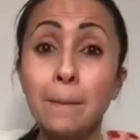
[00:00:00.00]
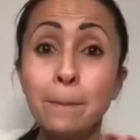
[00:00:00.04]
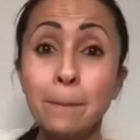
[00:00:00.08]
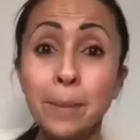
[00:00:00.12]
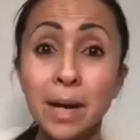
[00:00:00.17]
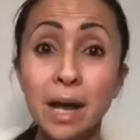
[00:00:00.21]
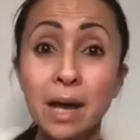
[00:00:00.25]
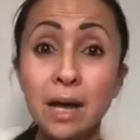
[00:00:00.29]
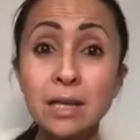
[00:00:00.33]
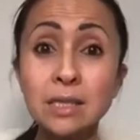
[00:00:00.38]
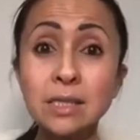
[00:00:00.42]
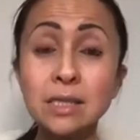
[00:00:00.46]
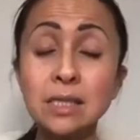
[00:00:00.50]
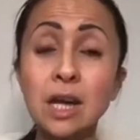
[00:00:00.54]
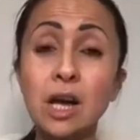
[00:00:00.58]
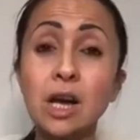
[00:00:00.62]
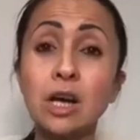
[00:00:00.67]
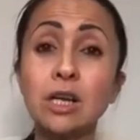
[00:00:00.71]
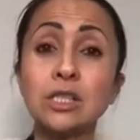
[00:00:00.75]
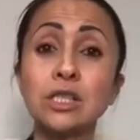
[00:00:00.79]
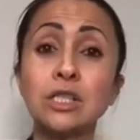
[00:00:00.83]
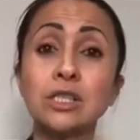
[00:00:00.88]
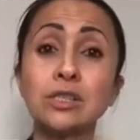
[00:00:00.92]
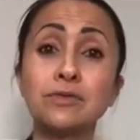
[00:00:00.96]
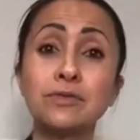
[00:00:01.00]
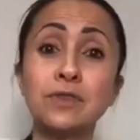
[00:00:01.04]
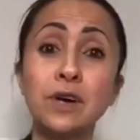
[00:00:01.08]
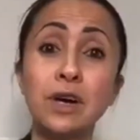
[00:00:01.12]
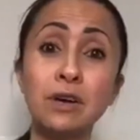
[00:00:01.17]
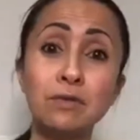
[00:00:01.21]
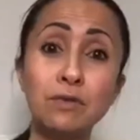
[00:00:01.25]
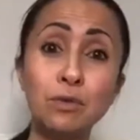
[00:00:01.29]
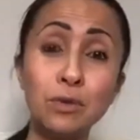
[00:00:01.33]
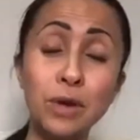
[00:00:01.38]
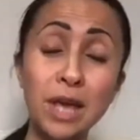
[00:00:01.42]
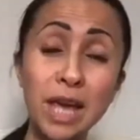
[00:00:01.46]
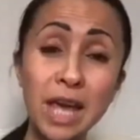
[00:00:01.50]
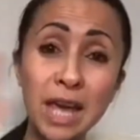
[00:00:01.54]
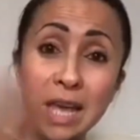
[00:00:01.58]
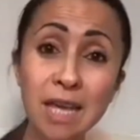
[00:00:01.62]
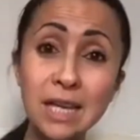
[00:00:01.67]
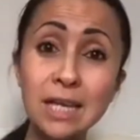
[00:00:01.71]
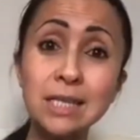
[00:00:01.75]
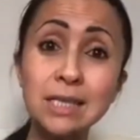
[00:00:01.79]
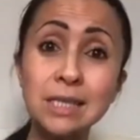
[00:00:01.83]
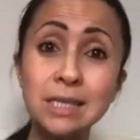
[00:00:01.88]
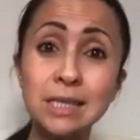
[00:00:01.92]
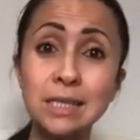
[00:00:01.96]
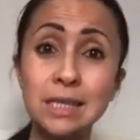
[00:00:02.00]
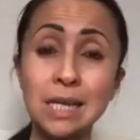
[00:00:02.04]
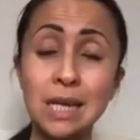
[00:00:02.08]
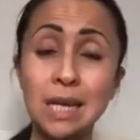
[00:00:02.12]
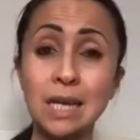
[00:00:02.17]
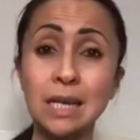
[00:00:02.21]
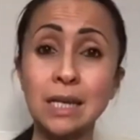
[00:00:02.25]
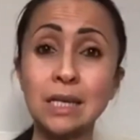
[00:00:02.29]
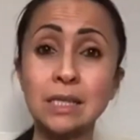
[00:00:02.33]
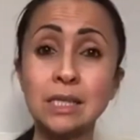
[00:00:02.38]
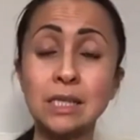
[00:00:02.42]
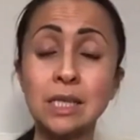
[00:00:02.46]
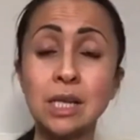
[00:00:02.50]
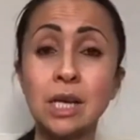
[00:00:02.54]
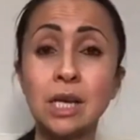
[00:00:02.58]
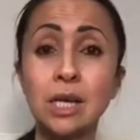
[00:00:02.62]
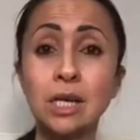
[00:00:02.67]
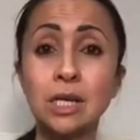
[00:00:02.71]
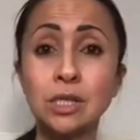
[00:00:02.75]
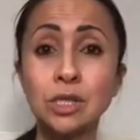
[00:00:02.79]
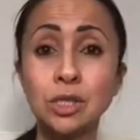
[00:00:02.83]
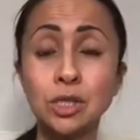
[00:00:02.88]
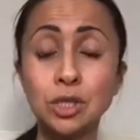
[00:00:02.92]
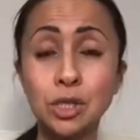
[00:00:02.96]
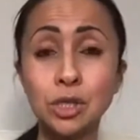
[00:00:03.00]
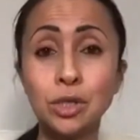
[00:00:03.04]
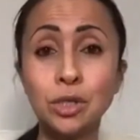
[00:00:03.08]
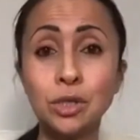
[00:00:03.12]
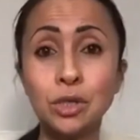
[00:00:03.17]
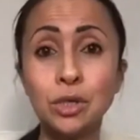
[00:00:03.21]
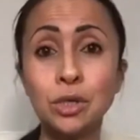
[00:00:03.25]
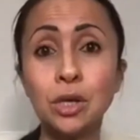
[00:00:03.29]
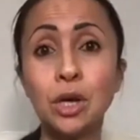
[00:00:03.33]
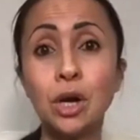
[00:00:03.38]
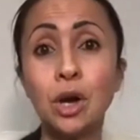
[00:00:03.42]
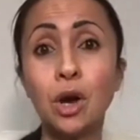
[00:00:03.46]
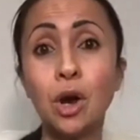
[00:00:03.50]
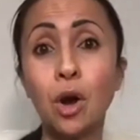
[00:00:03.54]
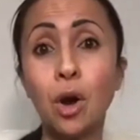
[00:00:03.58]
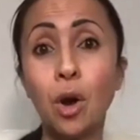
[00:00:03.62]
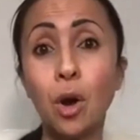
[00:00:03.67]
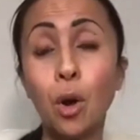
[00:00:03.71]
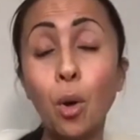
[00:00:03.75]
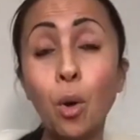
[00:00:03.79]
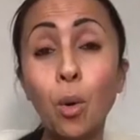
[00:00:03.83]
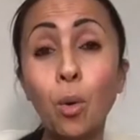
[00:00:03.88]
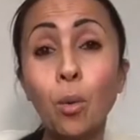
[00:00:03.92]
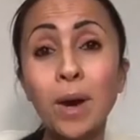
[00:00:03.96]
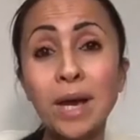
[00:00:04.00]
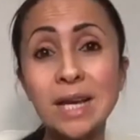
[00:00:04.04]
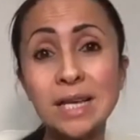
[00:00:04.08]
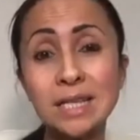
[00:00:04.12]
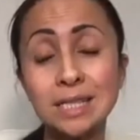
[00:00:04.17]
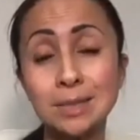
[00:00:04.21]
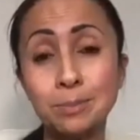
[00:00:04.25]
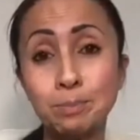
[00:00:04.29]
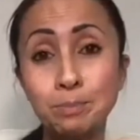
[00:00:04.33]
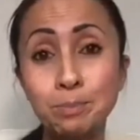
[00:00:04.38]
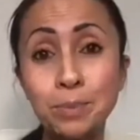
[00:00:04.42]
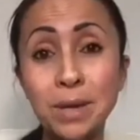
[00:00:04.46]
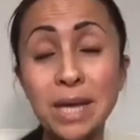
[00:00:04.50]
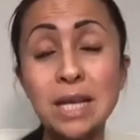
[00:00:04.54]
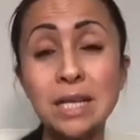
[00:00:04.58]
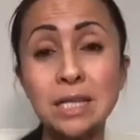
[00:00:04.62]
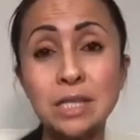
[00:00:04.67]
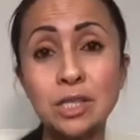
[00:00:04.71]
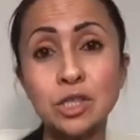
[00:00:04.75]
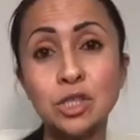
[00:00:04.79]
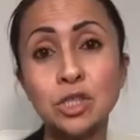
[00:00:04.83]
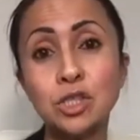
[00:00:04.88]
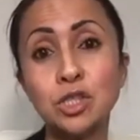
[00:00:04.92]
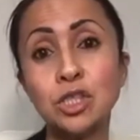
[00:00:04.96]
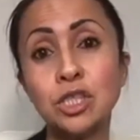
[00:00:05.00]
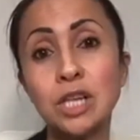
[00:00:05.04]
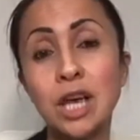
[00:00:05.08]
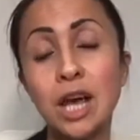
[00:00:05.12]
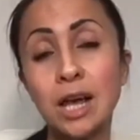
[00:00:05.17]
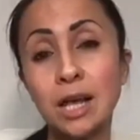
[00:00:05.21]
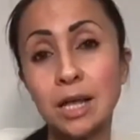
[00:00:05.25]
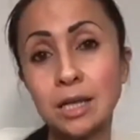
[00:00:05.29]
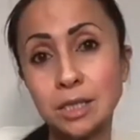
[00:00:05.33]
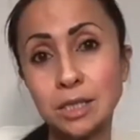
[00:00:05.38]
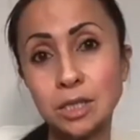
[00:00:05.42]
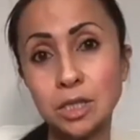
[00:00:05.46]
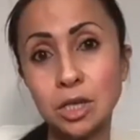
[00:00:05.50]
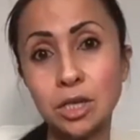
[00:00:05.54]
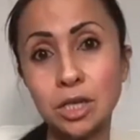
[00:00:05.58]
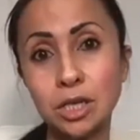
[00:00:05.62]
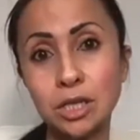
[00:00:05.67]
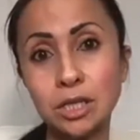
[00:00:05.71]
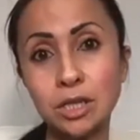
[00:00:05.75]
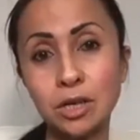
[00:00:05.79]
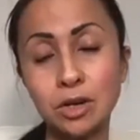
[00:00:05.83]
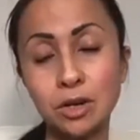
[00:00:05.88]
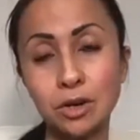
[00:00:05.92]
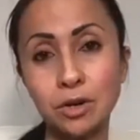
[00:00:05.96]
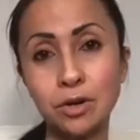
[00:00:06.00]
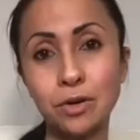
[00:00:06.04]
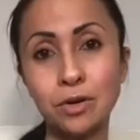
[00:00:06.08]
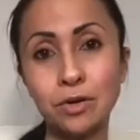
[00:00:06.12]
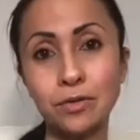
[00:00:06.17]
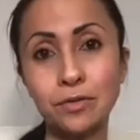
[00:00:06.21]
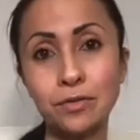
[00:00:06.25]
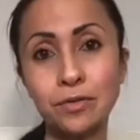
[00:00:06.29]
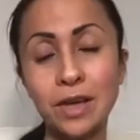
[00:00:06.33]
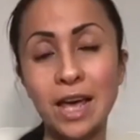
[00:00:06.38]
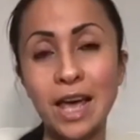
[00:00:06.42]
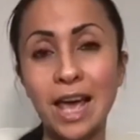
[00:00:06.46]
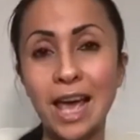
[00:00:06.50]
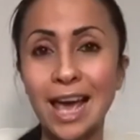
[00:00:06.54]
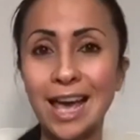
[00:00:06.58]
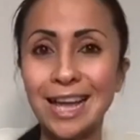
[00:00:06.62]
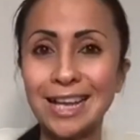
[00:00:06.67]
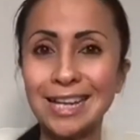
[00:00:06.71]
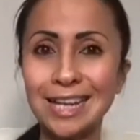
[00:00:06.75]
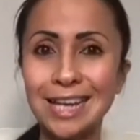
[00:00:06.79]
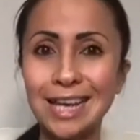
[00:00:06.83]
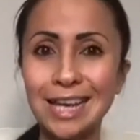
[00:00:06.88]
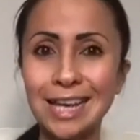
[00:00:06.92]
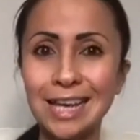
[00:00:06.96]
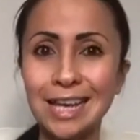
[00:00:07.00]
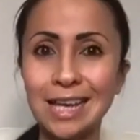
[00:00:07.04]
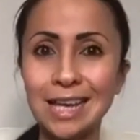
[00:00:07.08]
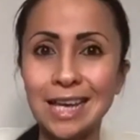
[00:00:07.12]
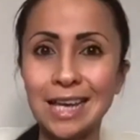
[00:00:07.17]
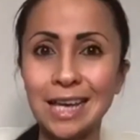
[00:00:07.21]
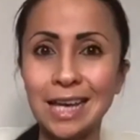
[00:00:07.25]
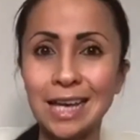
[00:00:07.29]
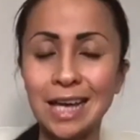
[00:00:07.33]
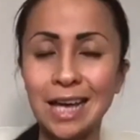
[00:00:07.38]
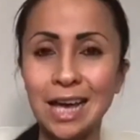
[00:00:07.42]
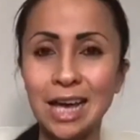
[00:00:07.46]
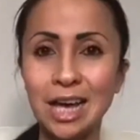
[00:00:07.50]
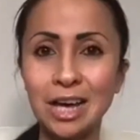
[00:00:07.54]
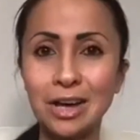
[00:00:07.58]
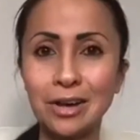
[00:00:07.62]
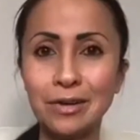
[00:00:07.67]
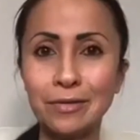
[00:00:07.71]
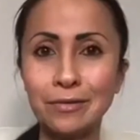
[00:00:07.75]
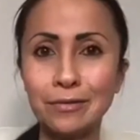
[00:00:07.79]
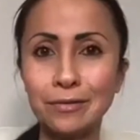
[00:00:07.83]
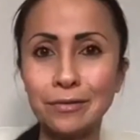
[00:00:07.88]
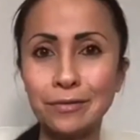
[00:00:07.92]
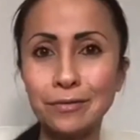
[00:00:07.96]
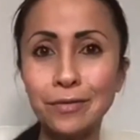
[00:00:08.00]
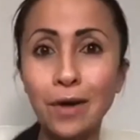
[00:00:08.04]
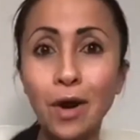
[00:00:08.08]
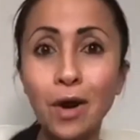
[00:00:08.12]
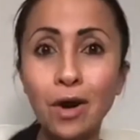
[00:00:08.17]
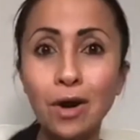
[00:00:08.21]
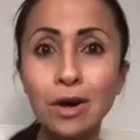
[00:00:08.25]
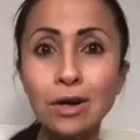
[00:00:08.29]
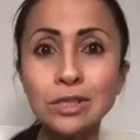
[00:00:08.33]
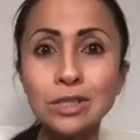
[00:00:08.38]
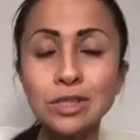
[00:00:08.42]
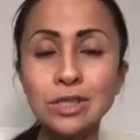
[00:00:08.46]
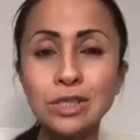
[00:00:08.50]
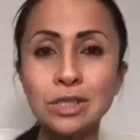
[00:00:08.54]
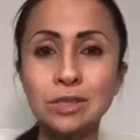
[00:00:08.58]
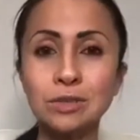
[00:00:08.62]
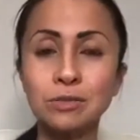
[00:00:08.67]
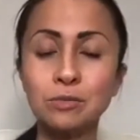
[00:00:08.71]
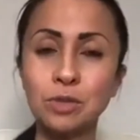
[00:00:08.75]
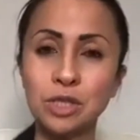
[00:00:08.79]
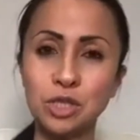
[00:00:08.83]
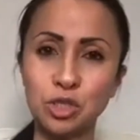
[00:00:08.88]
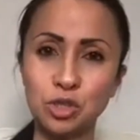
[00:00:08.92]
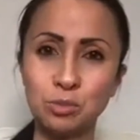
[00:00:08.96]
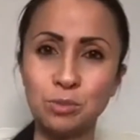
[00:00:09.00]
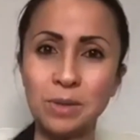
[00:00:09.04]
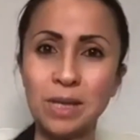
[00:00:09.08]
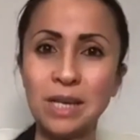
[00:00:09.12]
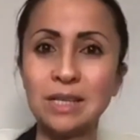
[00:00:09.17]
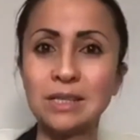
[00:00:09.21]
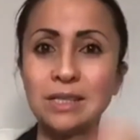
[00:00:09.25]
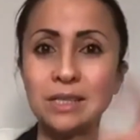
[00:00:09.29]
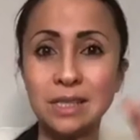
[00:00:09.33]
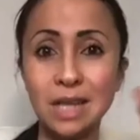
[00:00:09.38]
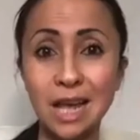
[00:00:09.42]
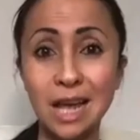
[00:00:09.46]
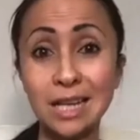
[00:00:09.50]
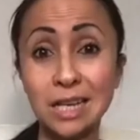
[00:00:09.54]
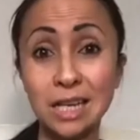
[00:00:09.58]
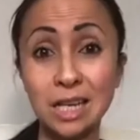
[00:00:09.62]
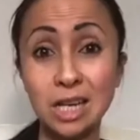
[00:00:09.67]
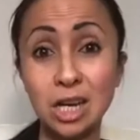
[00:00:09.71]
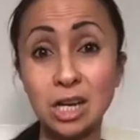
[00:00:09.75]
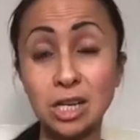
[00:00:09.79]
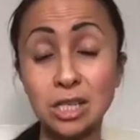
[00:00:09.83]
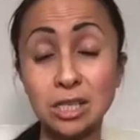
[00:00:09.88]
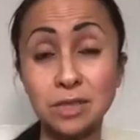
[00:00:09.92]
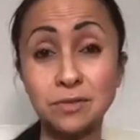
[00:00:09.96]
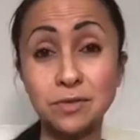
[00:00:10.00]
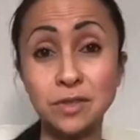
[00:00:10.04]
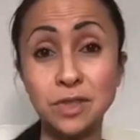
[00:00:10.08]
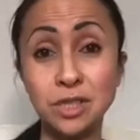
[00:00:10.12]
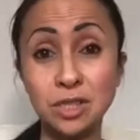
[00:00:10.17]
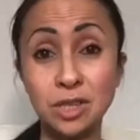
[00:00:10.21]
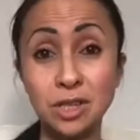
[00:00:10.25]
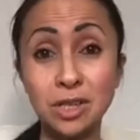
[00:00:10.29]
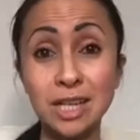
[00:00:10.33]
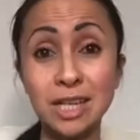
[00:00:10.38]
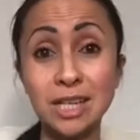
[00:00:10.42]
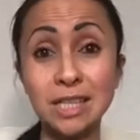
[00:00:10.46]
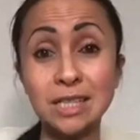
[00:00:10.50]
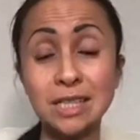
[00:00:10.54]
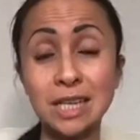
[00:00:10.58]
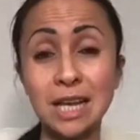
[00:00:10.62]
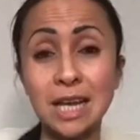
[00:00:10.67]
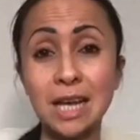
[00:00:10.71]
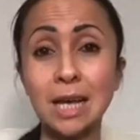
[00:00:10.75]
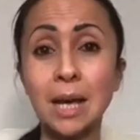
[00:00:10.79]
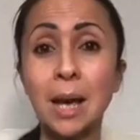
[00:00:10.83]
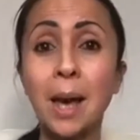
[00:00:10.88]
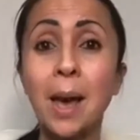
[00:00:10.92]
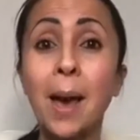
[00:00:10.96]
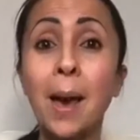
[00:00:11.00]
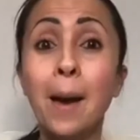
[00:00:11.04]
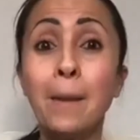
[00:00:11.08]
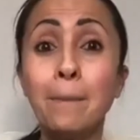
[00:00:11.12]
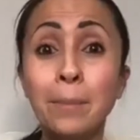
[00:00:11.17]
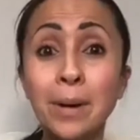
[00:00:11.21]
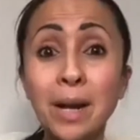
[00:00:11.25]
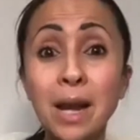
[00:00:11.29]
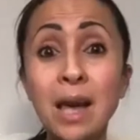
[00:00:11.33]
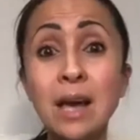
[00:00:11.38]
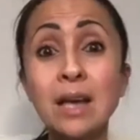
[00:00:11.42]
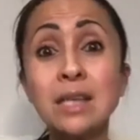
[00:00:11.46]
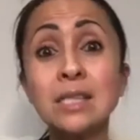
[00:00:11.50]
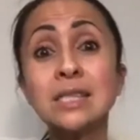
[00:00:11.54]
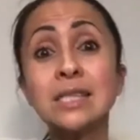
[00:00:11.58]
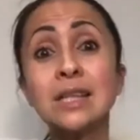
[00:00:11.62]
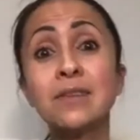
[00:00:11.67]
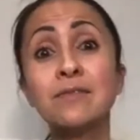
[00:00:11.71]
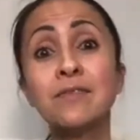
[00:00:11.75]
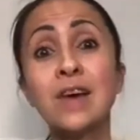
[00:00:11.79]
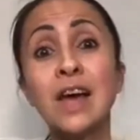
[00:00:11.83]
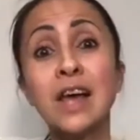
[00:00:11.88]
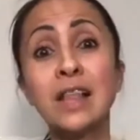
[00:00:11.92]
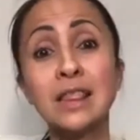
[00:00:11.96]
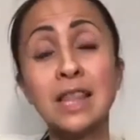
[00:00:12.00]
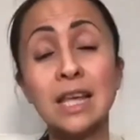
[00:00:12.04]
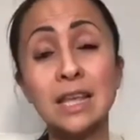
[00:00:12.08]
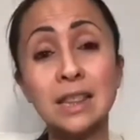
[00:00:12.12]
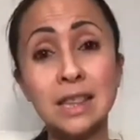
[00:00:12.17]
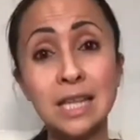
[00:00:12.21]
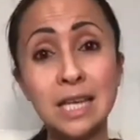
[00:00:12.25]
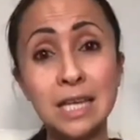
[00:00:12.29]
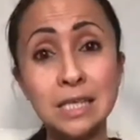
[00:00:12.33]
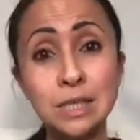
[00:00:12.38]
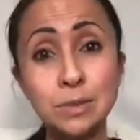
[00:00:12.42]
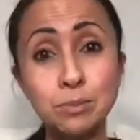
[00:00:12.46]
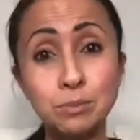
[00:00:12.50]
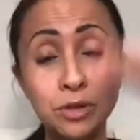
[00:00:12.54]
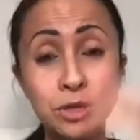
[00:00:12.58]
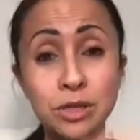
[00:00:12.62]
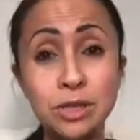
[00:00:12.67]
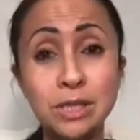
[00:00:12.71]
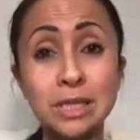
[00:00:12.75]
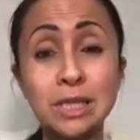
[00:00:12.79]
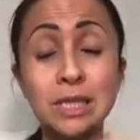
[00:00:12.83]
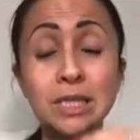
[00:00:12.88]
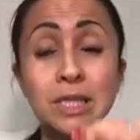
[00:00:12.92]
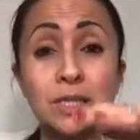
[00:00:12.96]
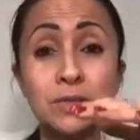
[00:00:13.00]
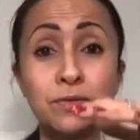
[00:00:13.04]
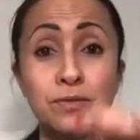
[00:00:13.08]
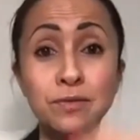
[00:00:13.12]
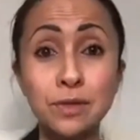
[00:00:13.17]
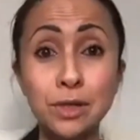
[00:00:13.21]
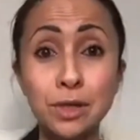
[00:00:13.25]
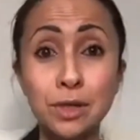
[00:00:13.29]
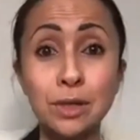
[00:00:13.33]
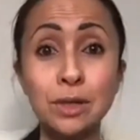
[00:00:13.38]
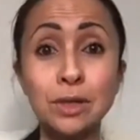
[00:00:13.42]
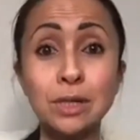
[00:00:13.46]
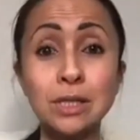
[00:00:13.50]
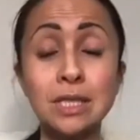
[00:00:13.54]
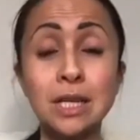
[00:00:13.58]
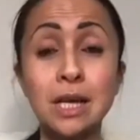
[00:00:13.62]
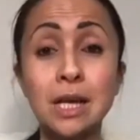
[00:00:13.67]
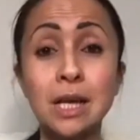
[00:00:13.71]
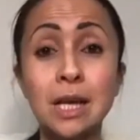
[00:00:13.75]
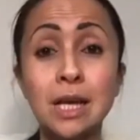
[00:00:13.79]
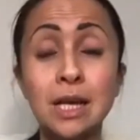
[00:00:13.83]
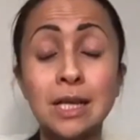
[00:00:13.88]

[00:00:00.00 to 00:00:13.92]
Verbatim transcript: Plus, our survival instinct to always binge at a sign of any um, fast, which means any kind of dieting, plus the fact that these processed foods